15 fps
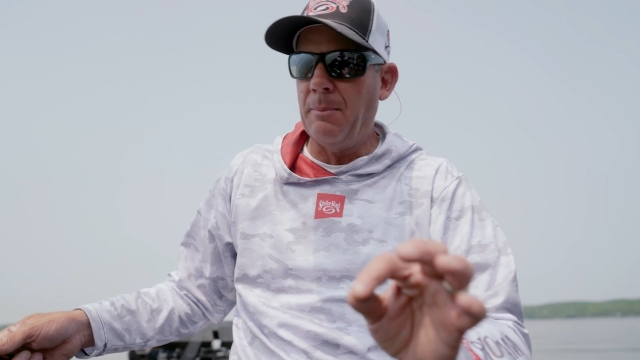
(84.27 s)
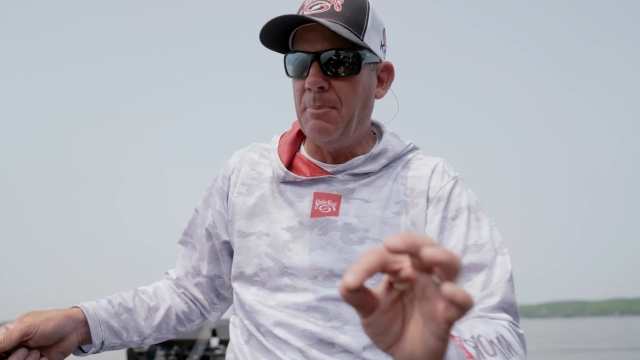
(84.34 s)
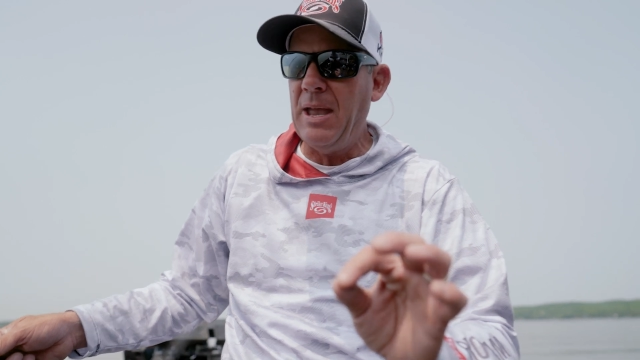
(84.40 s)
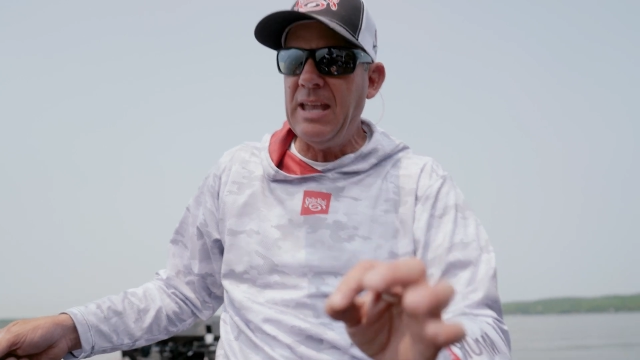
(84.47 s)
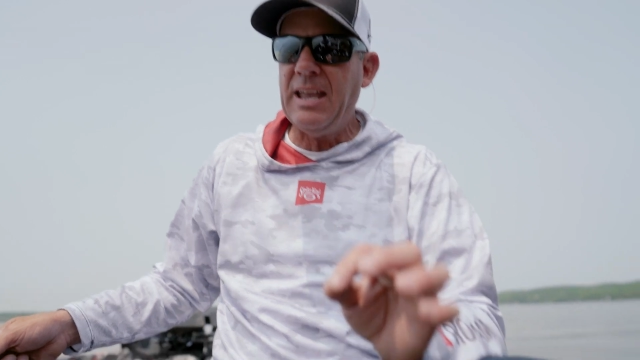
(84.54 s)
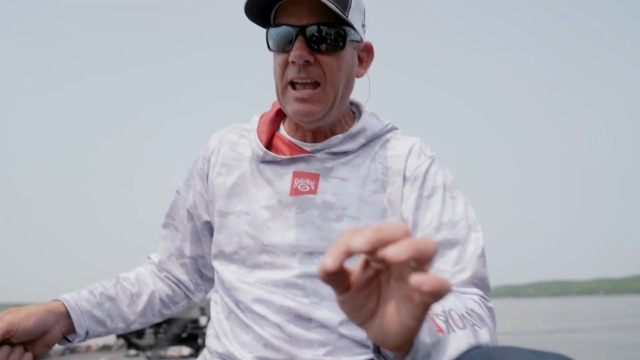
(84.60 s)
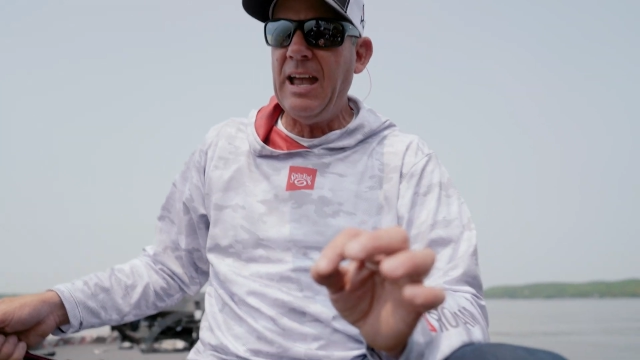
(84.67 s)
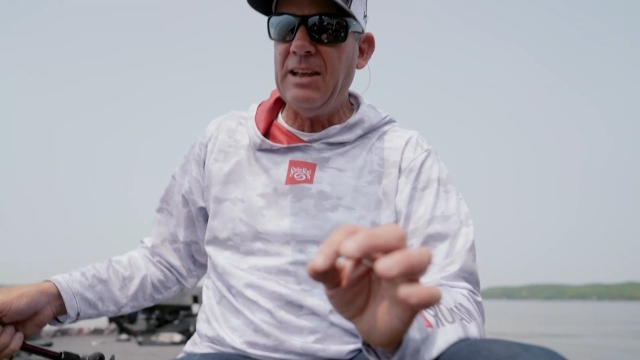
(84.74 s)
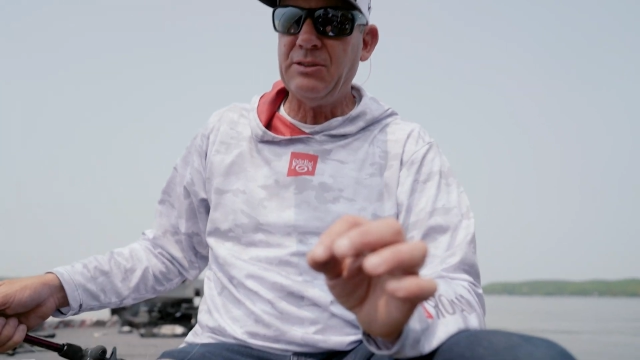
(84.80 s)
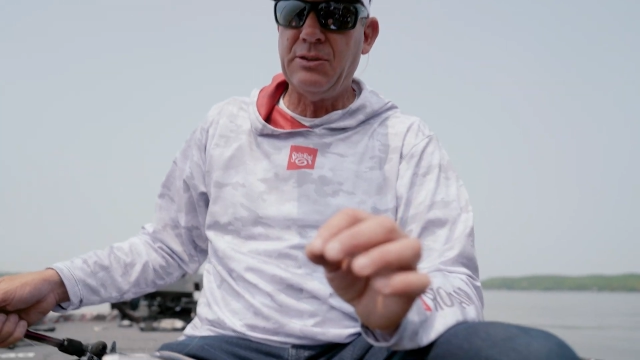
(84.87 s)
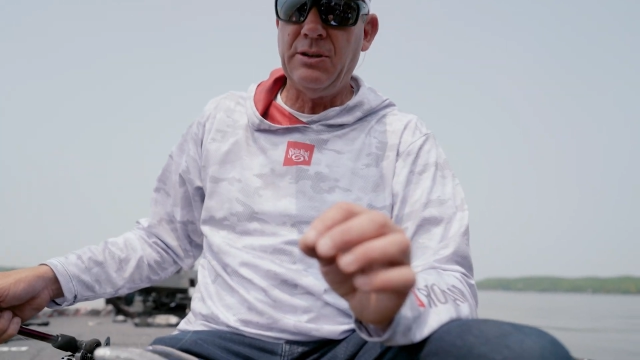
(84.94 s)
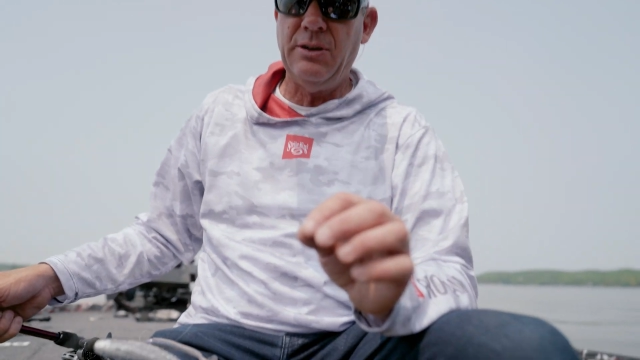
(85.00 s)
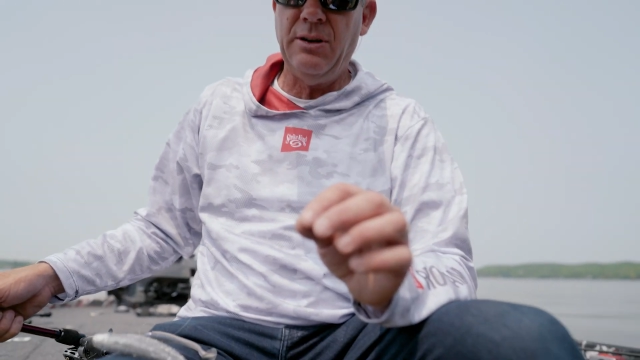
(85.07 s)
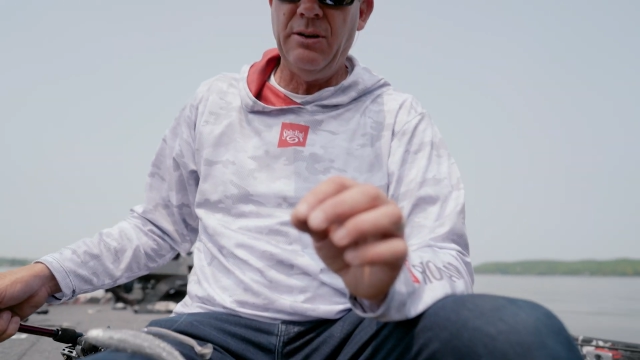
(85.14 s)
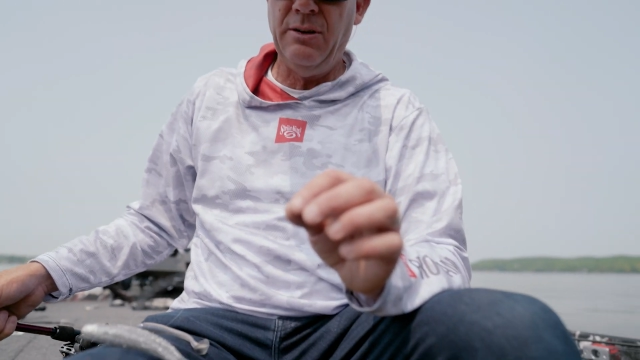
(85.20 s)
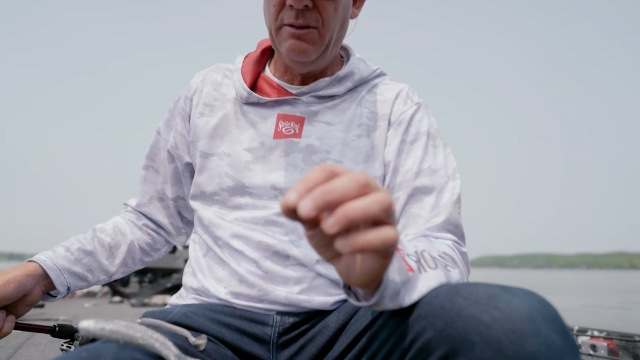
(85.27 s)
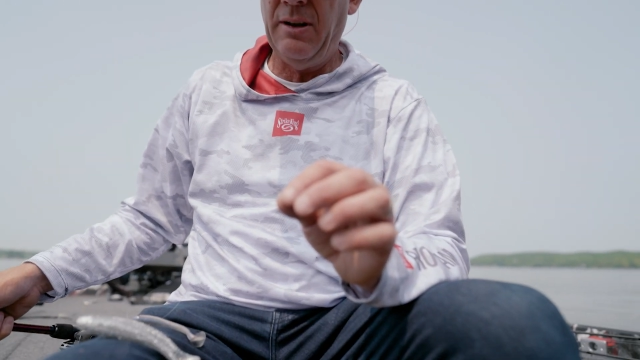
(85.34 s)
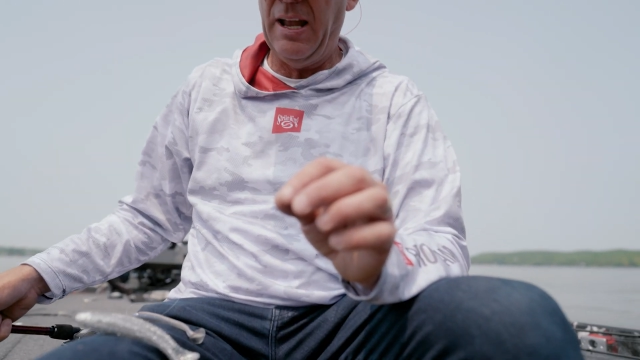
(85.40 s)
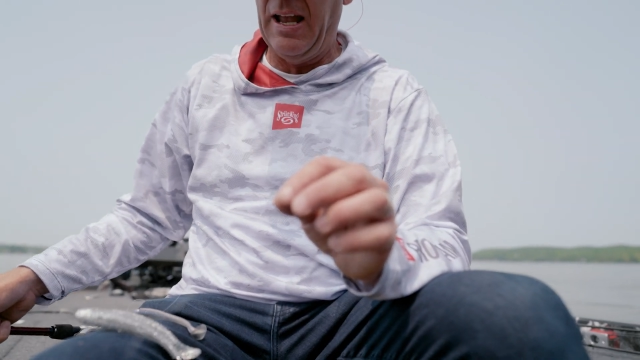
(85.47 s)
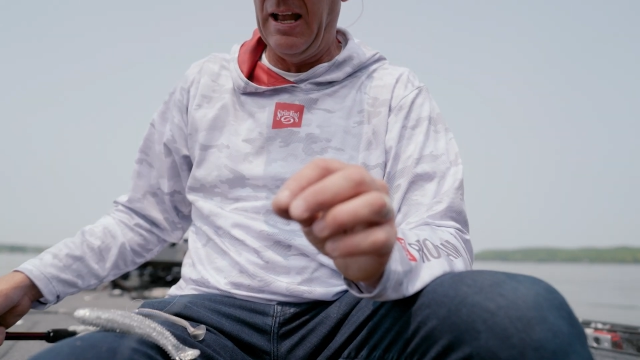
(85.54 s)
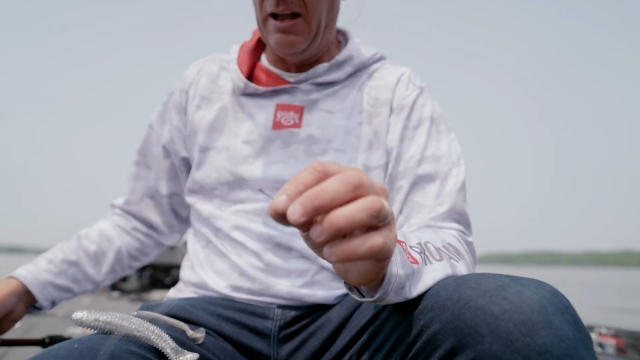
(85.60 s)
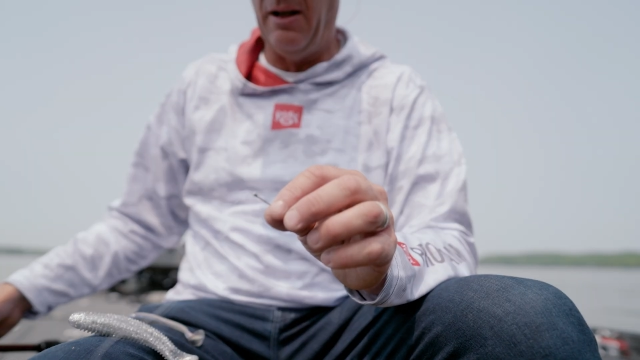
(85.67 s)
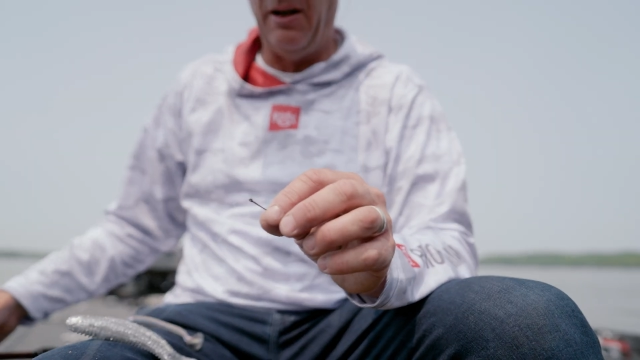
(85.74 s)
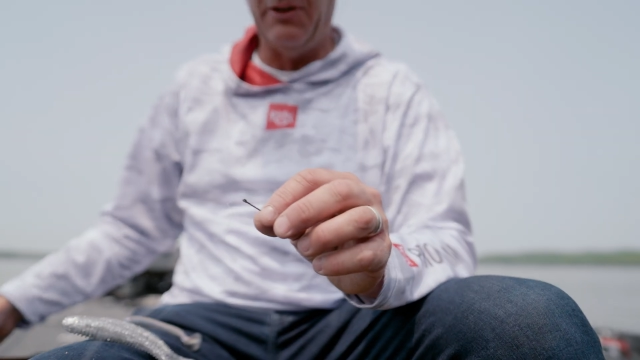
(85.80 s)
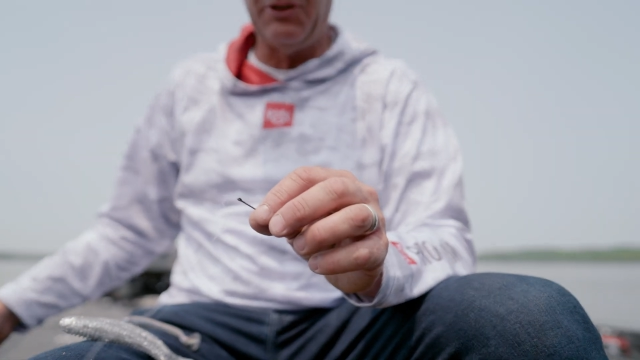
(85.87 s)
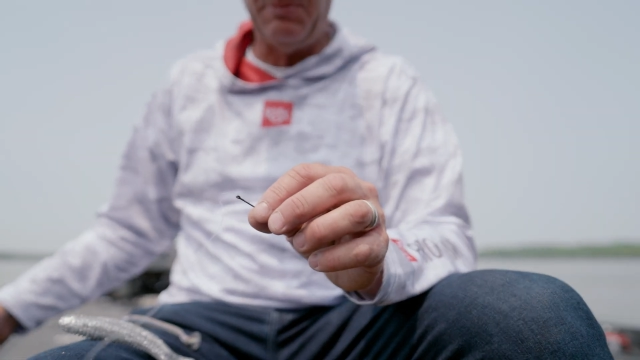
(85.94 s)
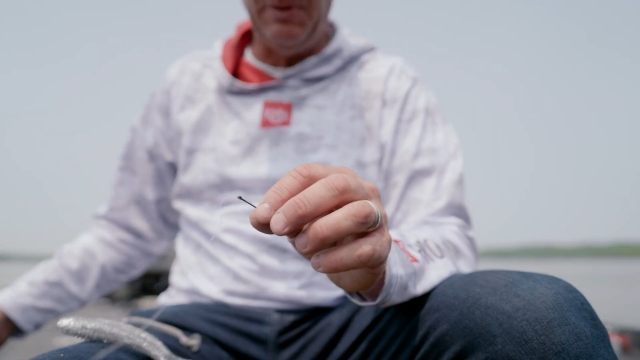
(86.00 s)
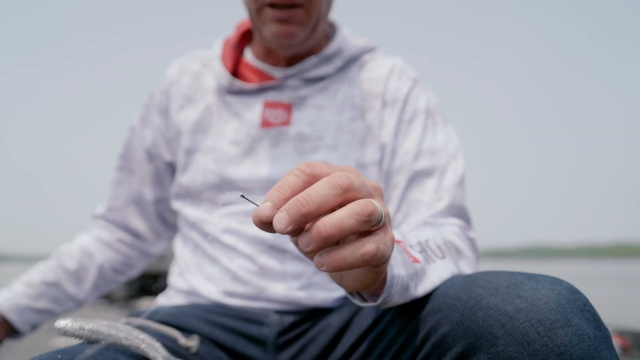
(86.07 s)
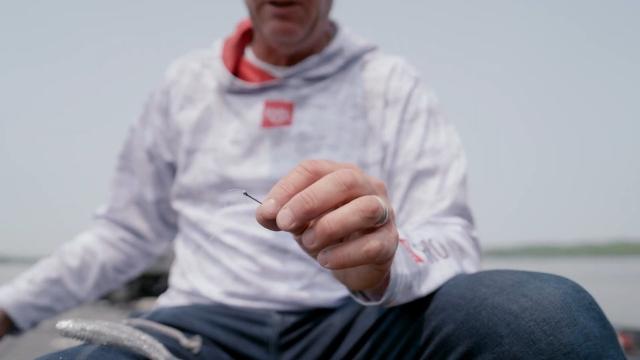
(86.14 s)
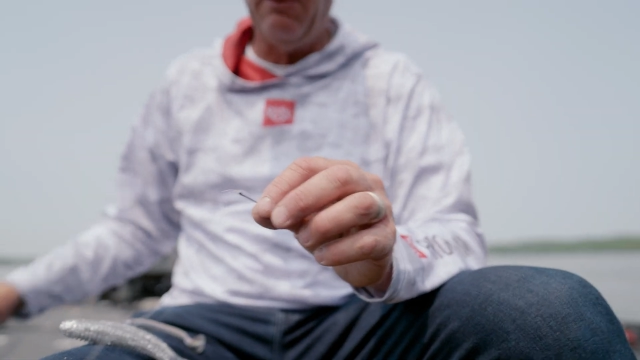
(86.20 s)
a baitcaster, a
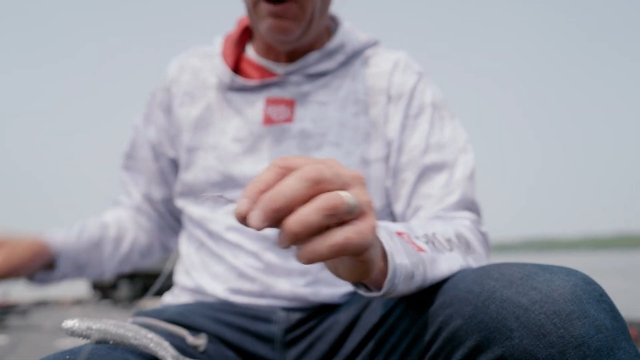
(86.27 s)
spinning